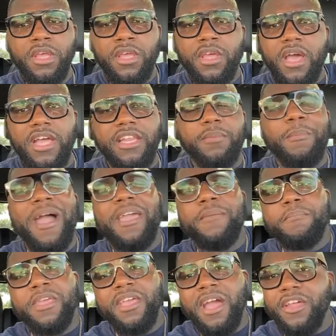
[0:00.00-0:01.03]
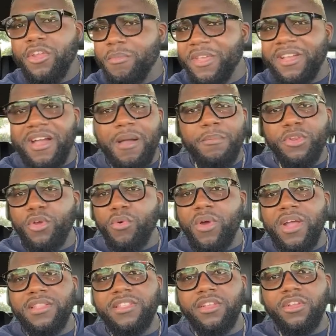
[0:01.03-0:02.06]
And it might be, and because me no
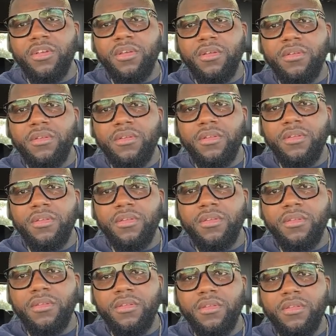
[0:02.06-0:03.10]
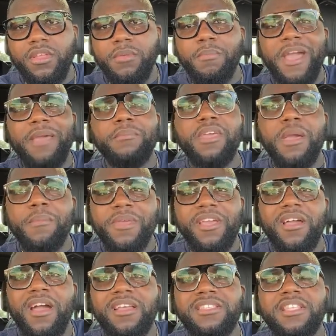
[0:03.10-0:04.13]
want to tell you, it might be
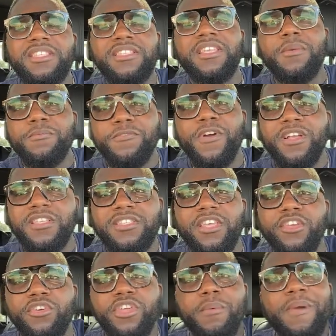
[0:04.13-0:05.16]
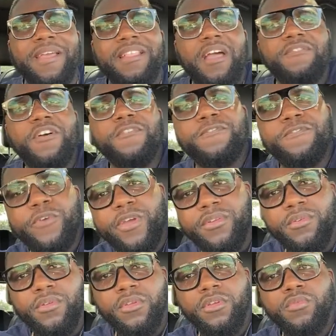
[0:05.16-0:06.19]
because the same fact say, yo, you might have a friend
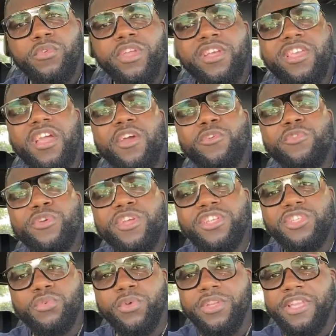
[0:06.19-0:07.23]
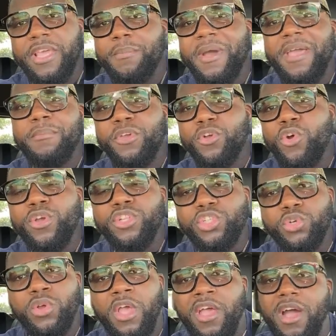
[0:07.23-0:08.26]
where you can reason with. They might be going through.
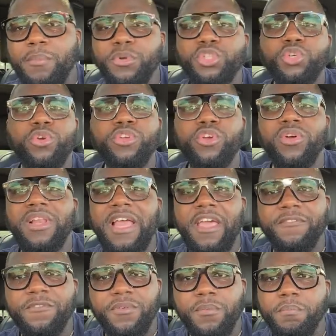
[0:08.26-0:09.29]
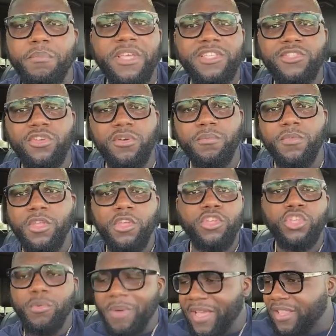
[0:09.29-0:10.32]
I'm going to show your life messed up. You
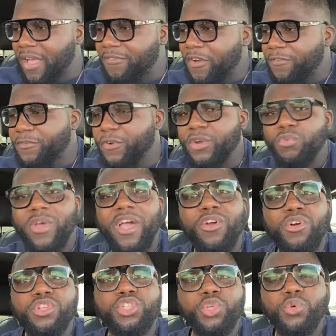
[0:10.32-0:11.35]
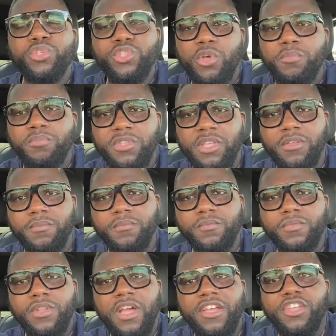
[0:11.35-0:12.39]
might have a friend where you got through something
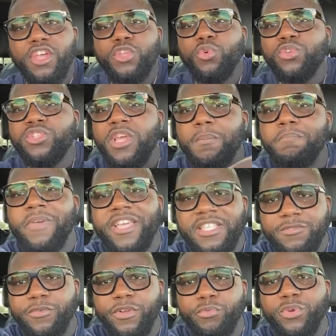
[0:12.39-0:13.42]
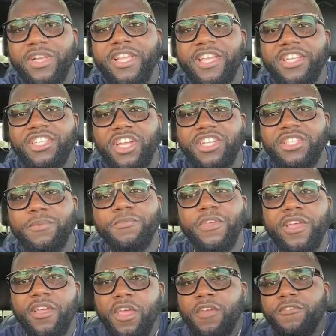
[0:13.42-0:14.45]
and you use your best friend relationship
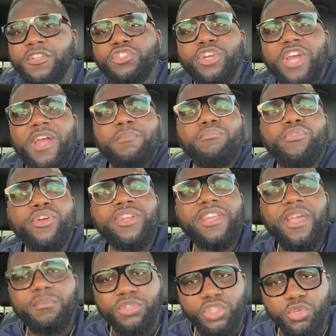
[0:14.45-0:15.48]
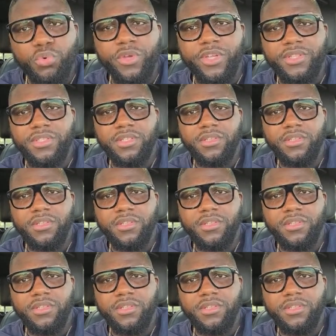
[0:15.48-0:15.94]
to try to bring them through it.